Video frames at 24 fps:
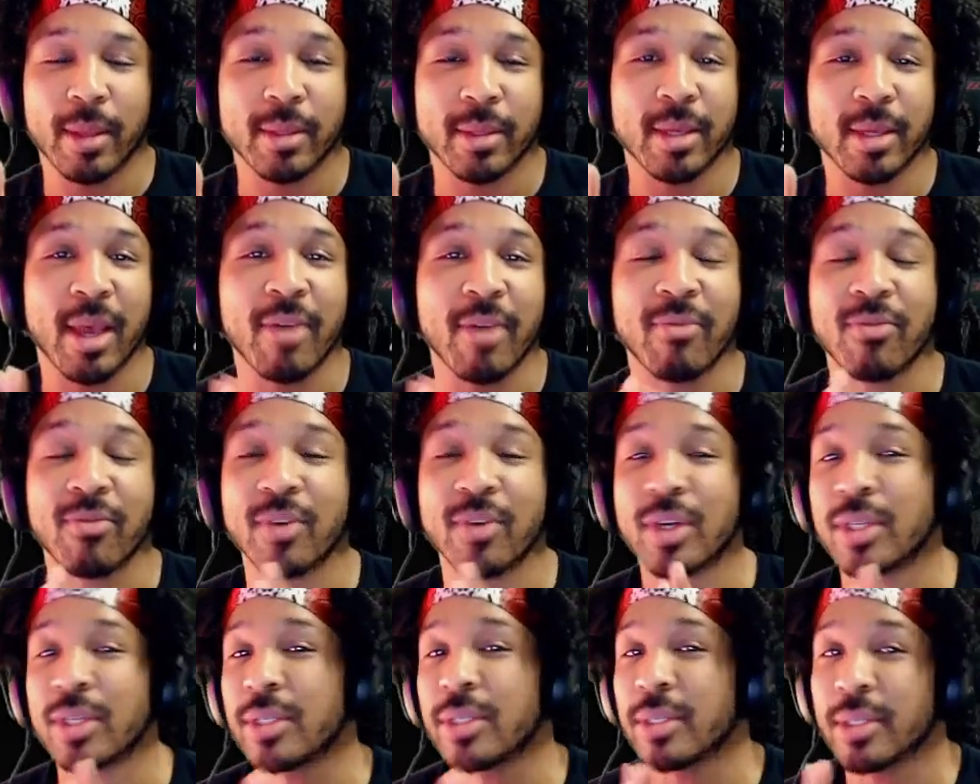Have
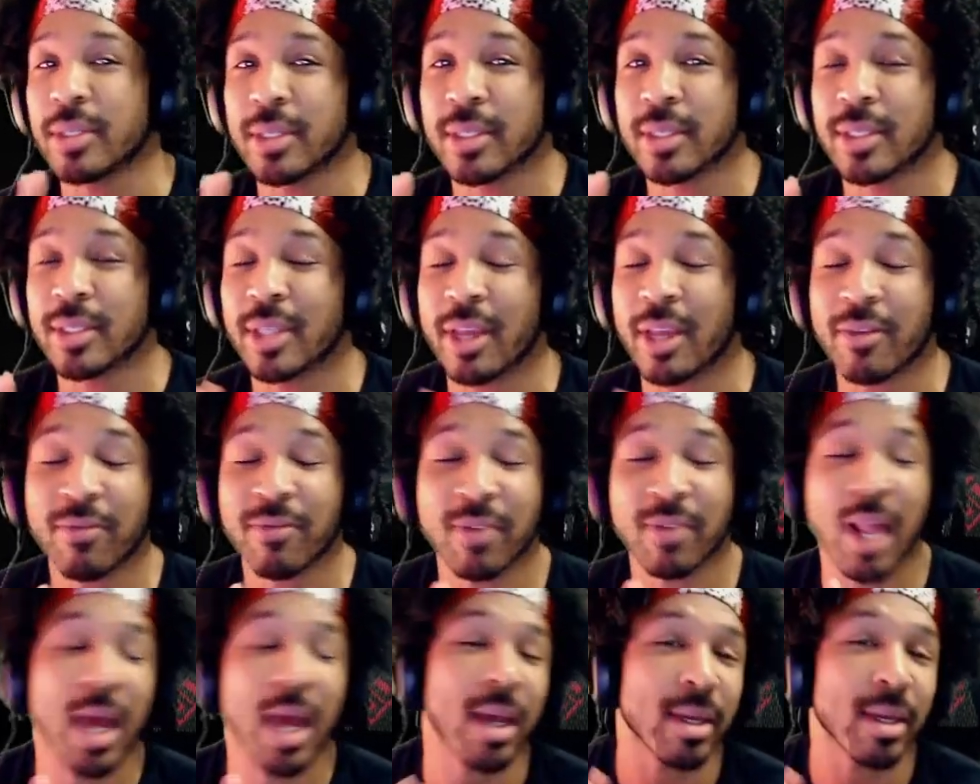fun. Stay
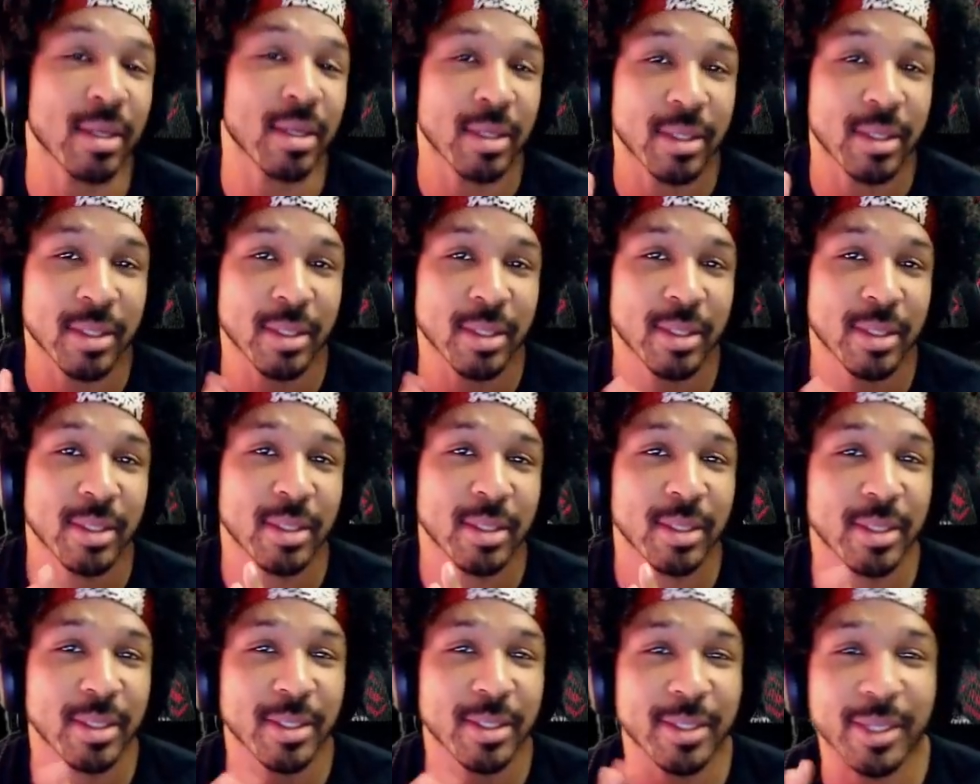fly
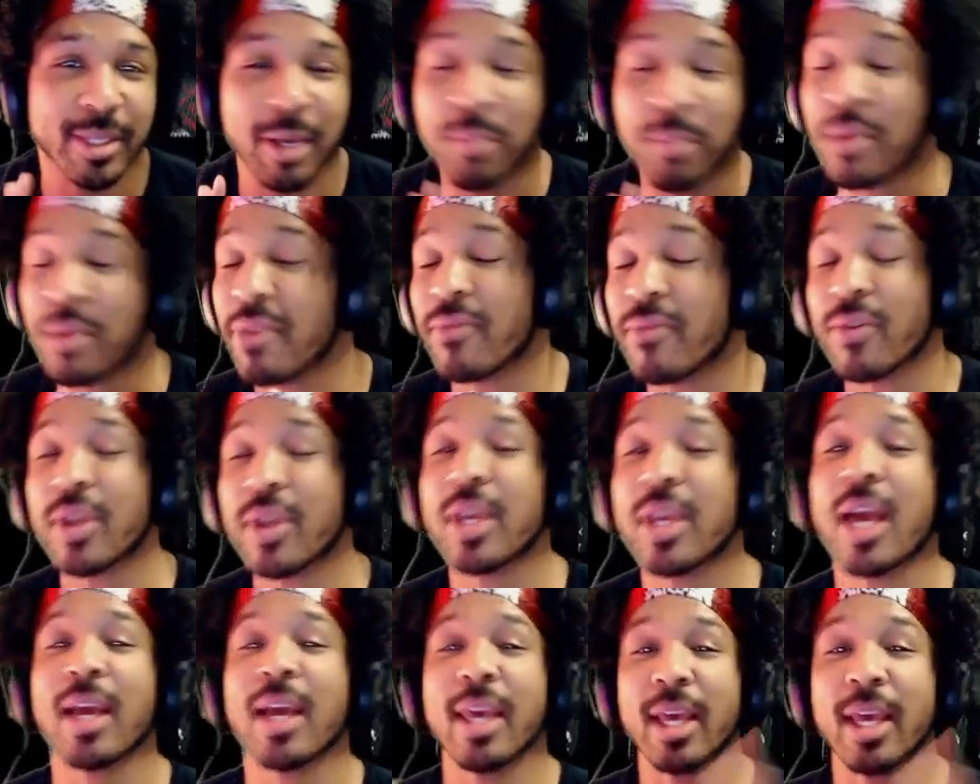and be free.
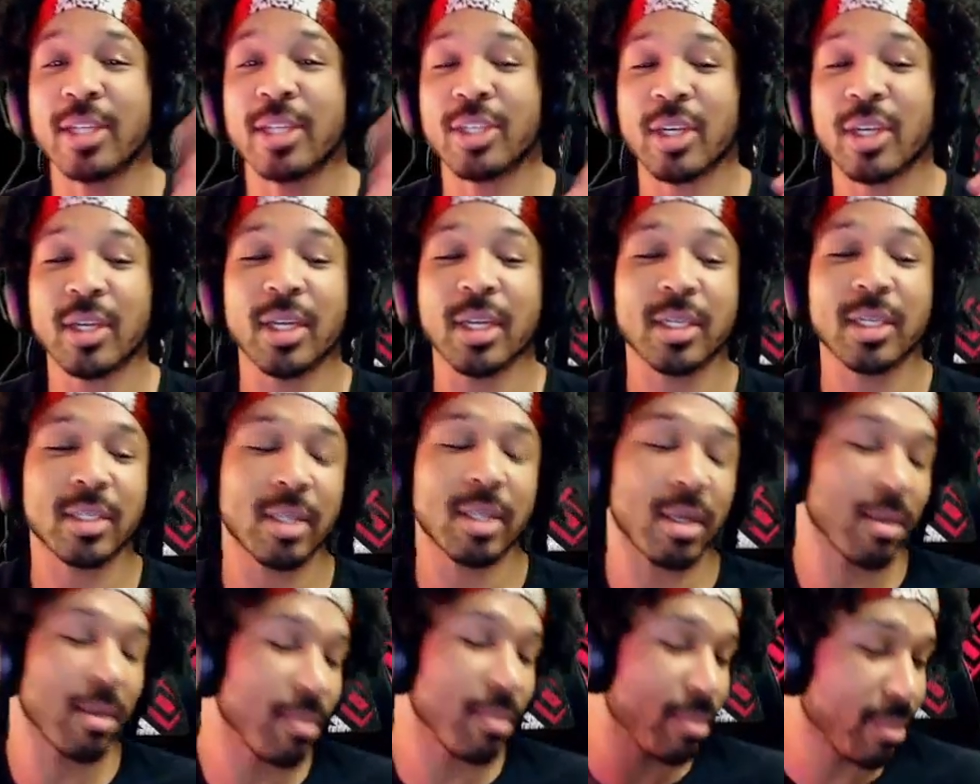I'll catch y'all next
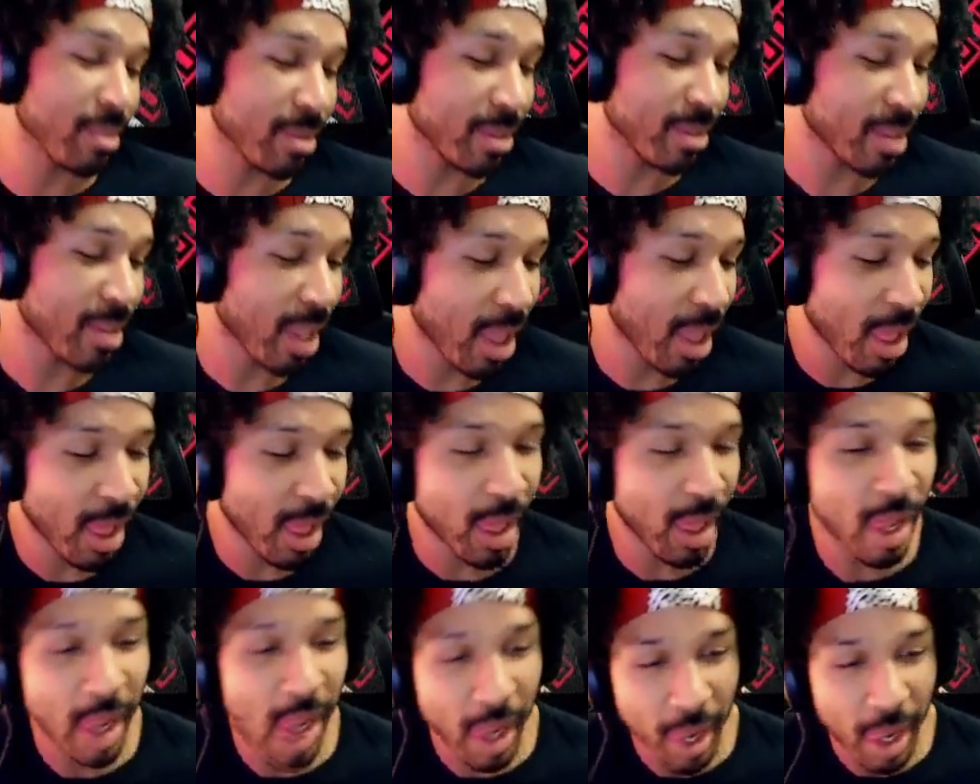time.
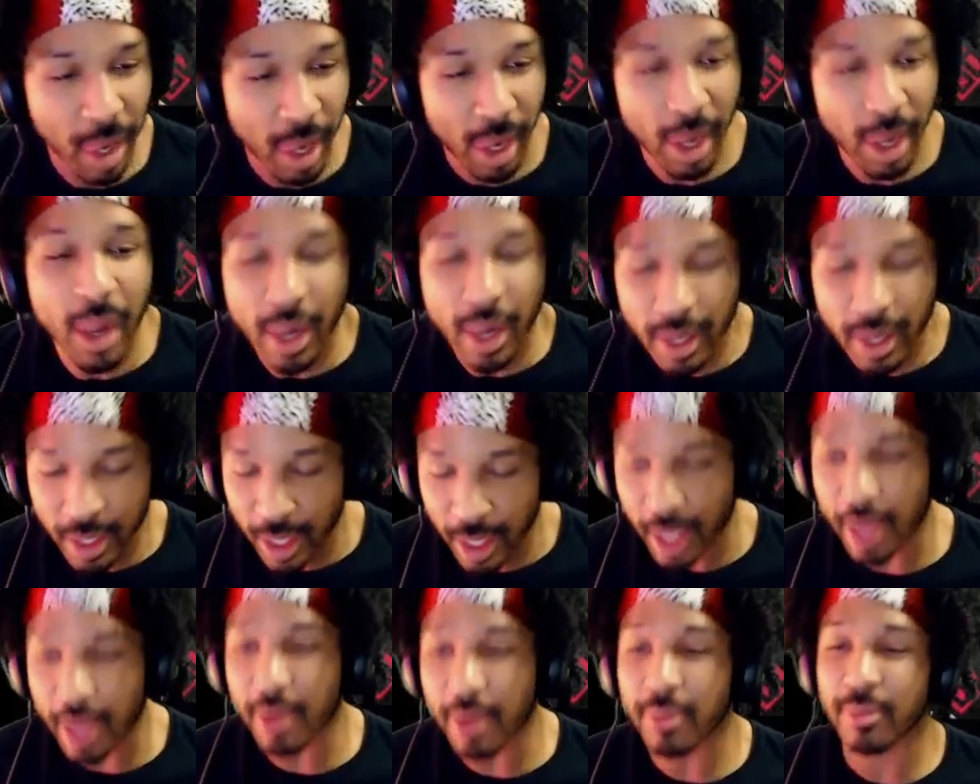
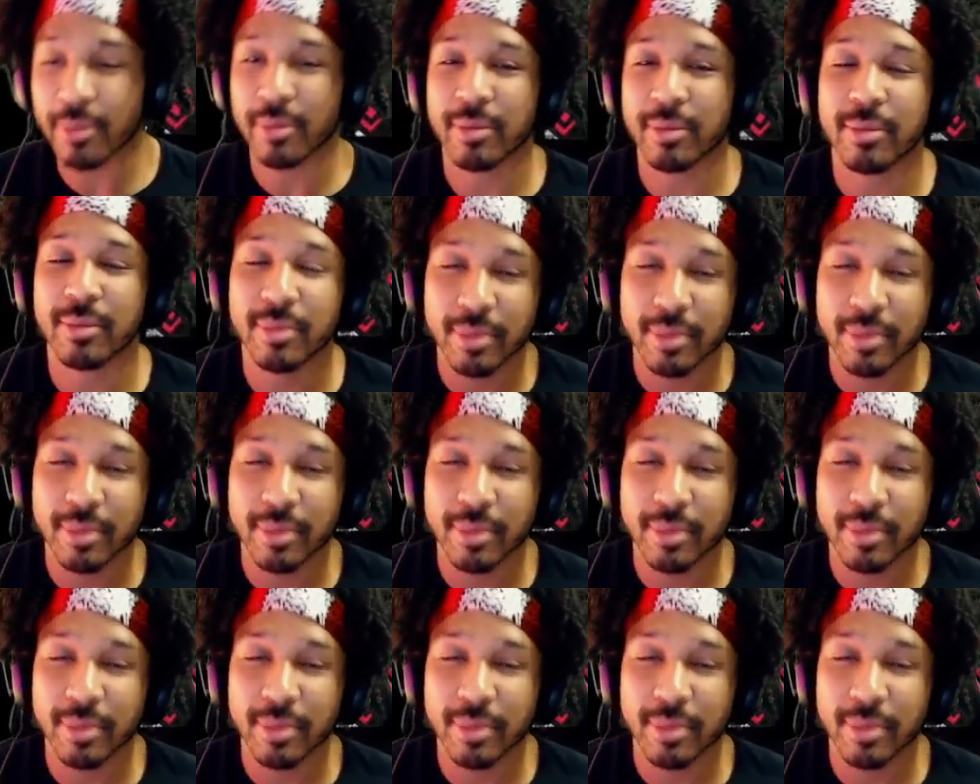Yep.